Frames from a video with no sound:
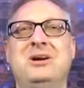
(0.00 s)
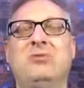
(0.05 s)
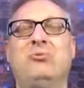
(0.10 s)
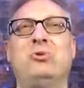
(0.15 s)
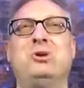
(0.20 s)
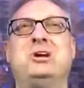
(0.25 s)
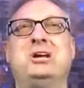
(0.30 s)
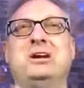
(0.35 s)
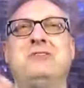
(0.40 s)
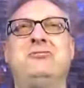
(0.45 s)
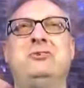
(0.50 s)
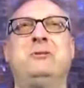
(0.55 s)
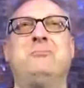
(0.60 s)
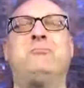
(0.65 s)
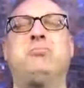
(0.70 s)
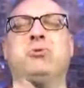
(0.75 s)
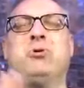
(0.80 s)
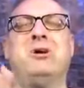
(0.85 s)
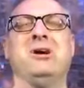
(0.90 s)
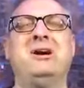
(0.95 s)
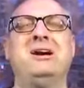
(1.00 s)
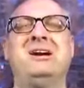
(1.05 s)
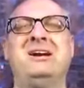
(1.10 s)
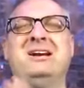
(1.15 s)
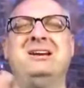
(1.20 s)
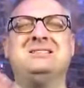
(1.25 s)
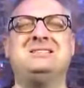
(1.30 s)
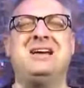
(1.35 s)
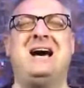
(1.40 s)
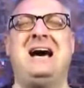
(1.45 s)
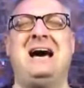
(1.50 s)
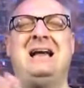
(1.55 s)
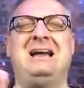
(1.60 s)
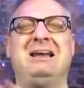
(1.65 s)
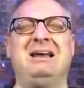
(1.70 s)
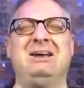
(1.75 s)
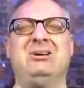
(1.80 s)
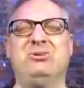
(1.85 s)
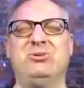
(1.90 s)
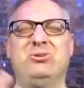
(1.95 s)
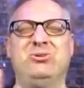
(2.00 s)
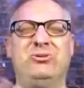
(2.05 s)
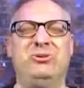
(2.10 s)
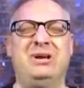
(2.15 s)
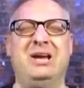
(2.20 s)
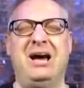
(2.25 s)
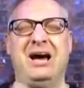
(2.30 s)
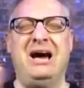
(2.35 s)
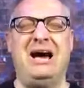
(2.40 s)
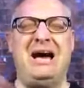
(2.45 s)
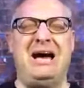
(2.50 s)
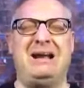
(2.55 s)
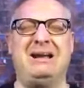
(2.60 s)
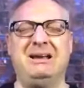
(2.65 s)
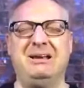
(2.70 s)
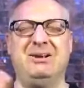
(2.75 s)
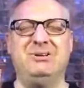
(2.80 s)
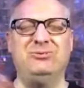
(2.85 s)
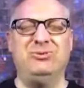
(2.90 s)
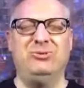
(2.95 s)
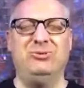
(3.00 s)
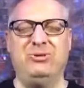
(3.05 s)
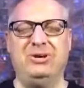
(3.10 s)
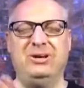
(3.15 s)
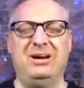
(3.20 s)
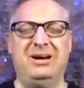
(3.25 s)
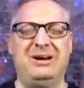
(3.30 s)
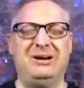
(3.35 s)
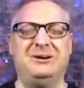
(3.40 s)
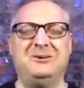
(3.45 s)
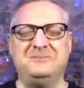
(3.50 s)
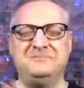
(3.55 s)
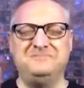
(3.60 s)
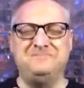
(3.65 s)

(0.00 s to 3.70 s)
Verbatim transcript: We give you praise. Hallelujah. Hallelujah.